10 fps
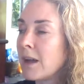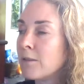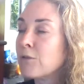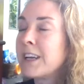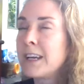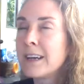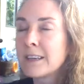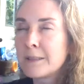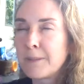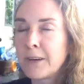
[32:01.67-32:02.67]

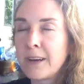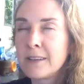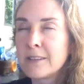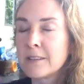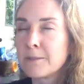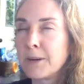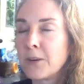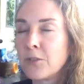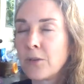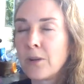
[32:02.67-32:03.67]
re-experience a
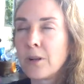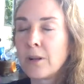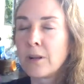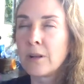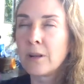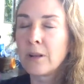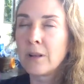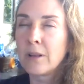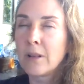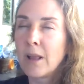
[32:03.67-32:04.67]

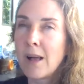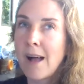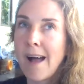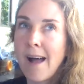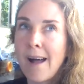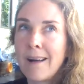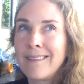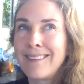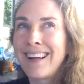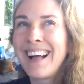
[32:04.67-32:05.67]
spiritual,
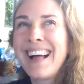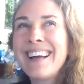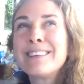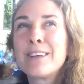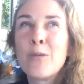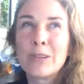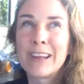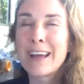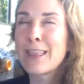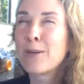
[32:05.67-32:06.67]
I don't
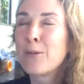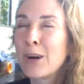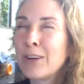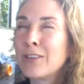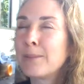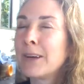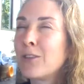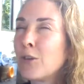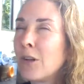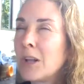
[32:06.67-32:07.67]
like the word
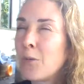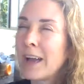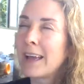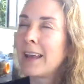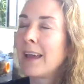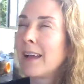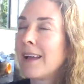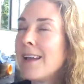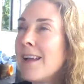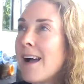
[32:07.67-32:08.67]
spiritual awakening,
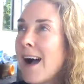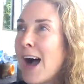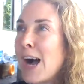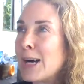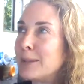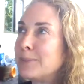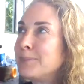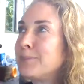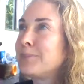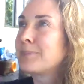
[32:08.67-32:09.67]

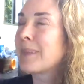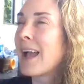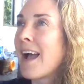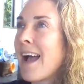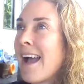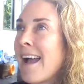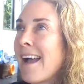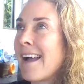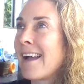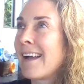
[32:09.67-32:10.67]
a
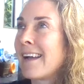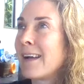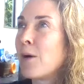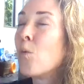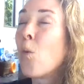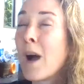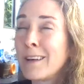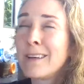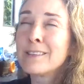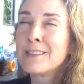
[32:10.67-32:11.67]

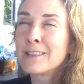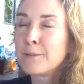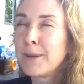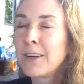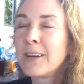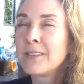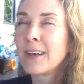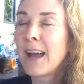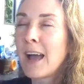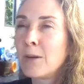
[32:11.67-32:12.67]
oneness experience
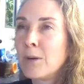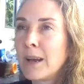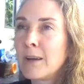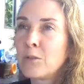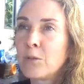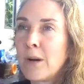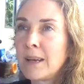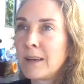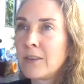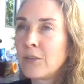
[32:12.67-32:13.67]
I had when I was
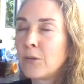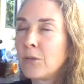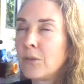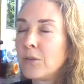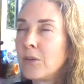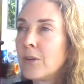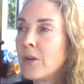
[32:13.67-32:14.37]
20 years old.